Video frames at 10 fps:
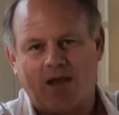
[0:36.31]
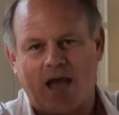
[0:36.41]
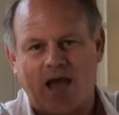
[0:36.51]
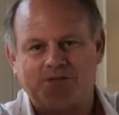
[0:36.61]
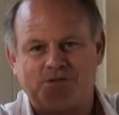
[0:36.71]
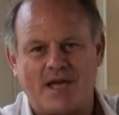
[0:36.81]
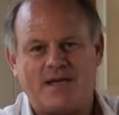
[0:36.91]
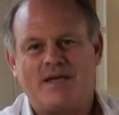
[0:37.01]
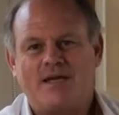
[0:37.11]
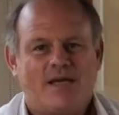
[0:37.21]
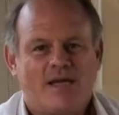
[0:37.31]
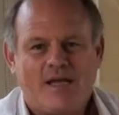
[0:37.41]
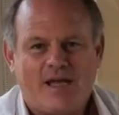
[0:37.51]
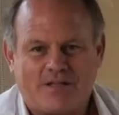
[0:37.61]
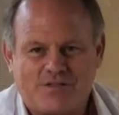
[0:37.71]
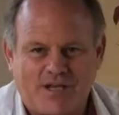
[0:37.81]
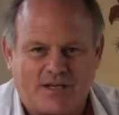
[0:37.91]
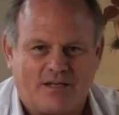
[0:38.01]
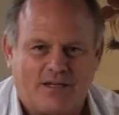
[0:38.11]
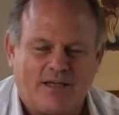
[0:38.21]
Lion's Head, and
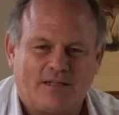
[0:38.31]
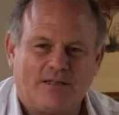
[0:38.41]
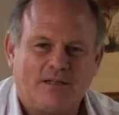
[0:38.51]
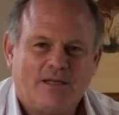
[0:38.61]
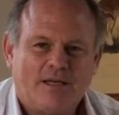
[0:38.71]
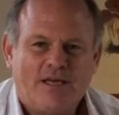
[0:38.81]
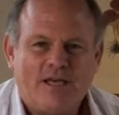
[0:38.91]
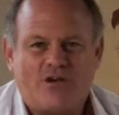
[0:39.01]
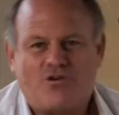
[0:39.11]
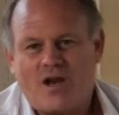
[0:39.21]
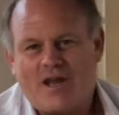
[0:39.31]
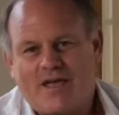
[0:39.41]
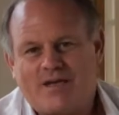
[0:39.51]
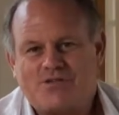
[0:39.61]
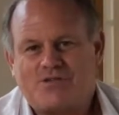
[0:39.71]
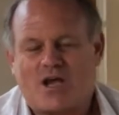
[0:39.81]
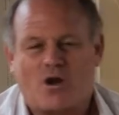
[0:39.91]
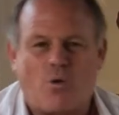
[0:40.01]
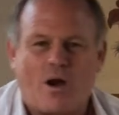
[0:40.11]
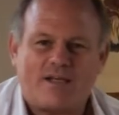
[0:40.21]
Signal Hill, it really is a
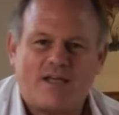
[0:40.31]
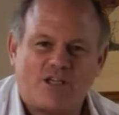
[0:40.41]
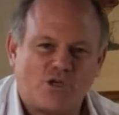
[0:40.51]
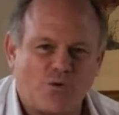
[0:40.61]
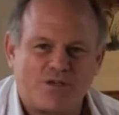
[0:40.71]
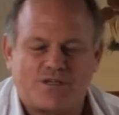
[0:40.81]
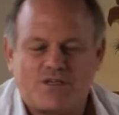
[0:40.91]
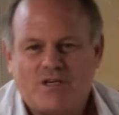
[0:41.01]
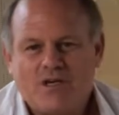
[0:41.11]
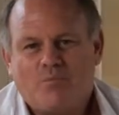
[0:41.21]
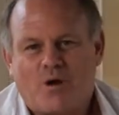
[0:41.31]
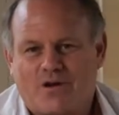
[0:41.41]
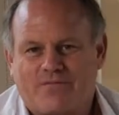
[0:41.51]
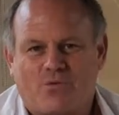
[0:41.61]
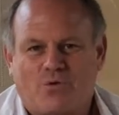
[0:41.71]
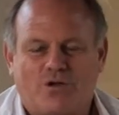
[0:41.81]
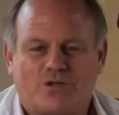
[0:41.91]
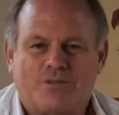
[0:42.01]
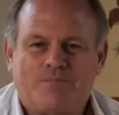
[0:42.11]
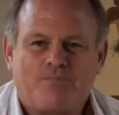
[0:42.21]
quite exquisite part of the world.